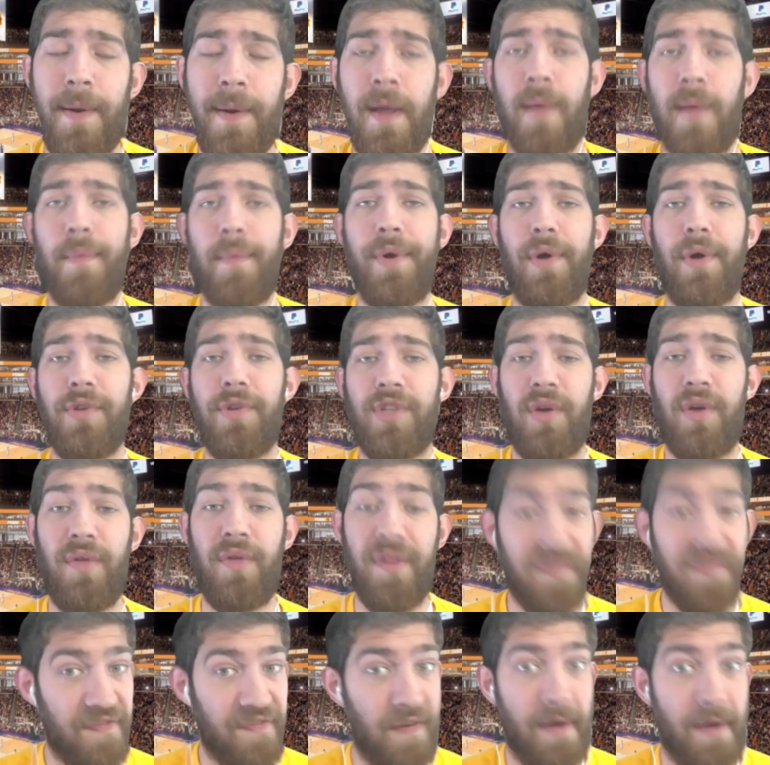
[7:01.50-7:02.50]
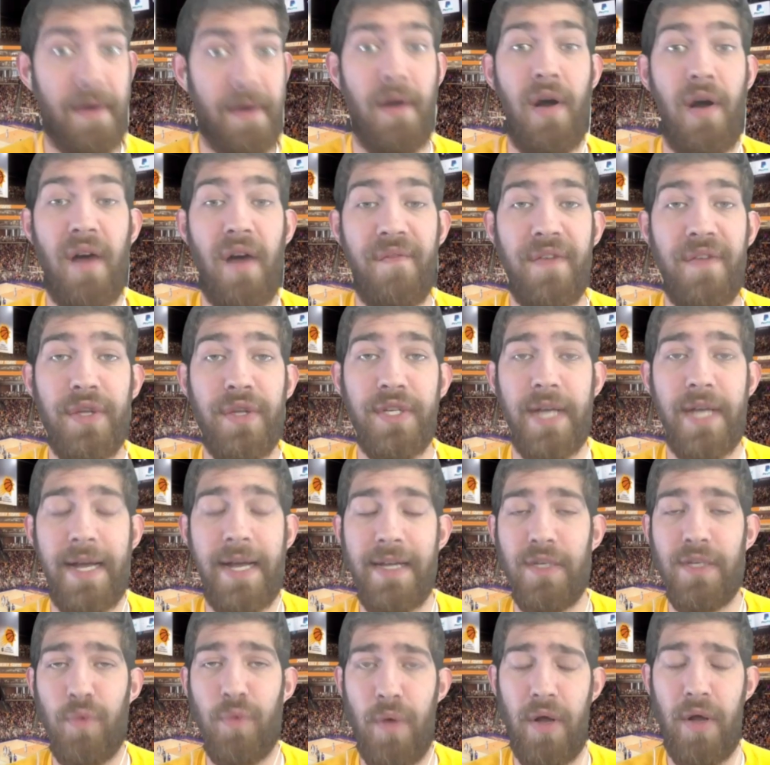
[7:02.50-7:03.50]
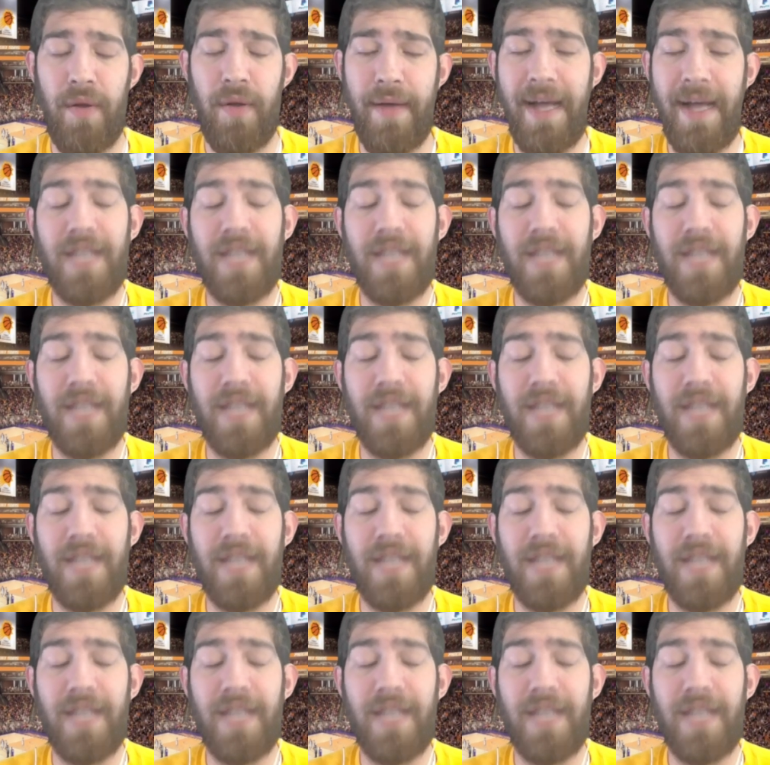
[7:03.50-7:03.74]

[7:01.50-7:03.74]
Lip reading: on, but also the front office as well.